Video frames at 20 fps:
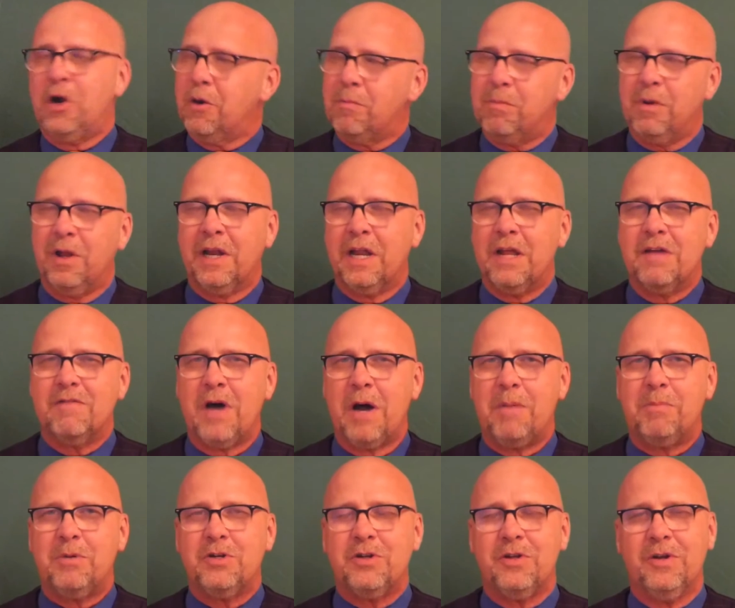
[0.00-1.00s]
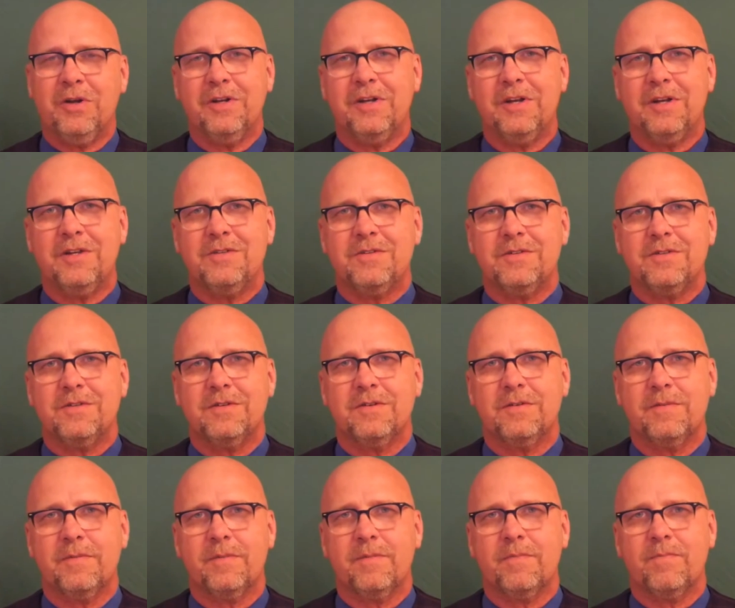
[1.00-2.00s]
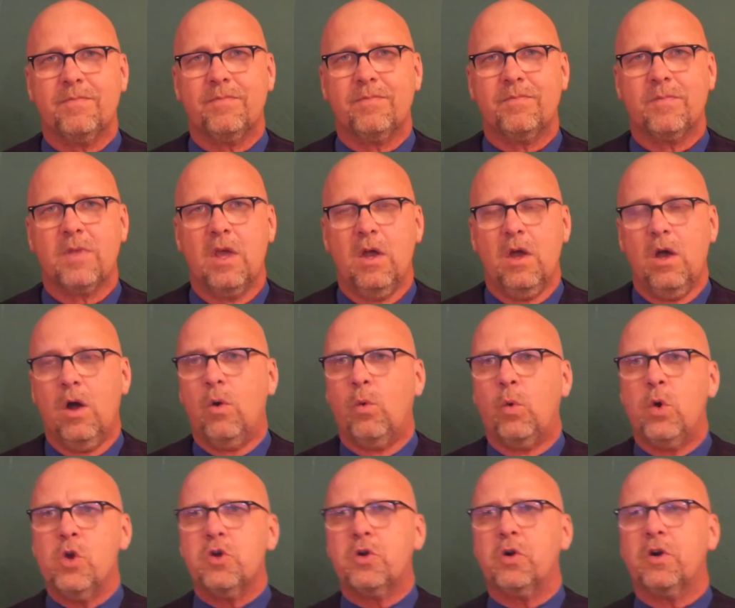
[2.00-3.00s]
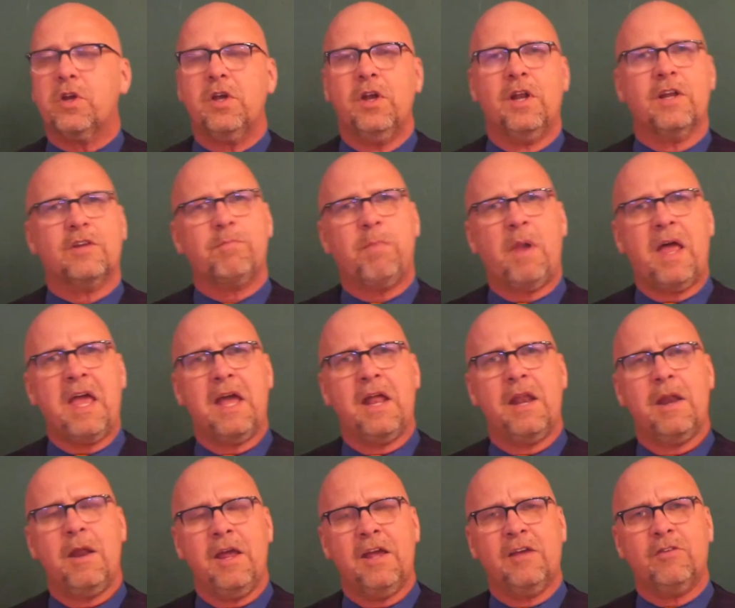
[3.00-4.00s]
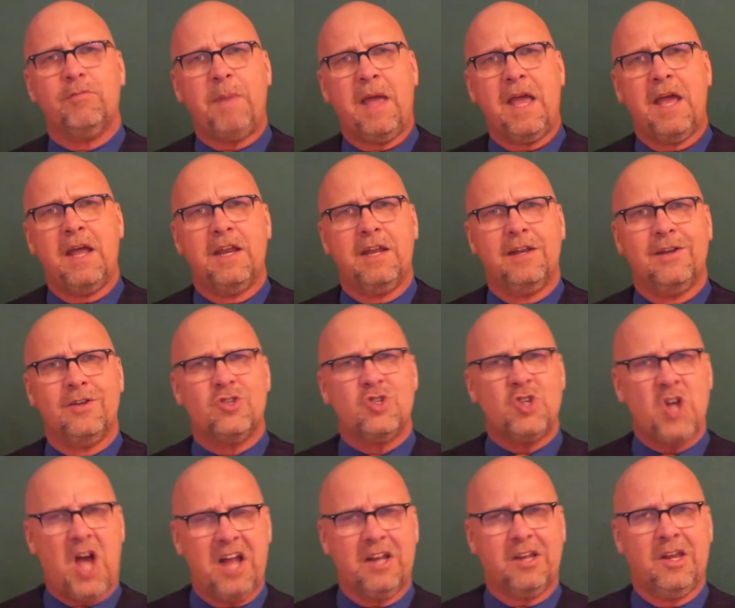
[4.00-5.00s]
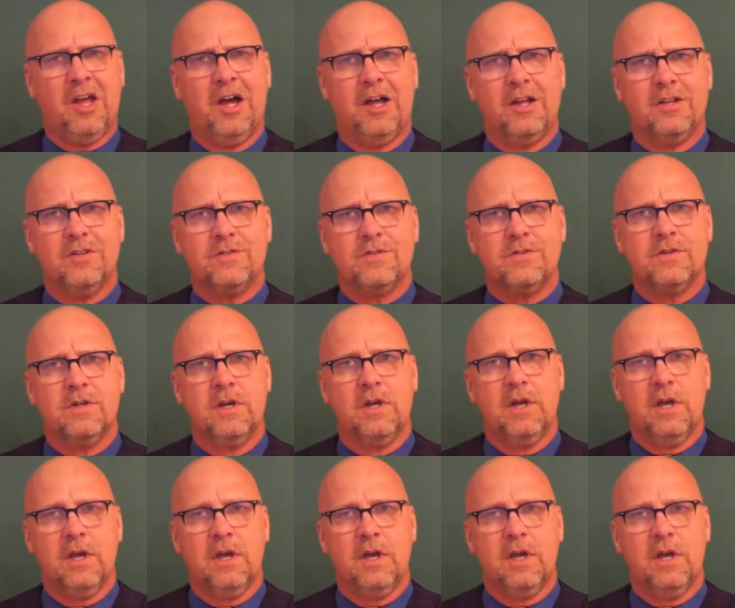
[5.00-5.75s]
are plenty of opportunities. Ruger could expand into shotguns,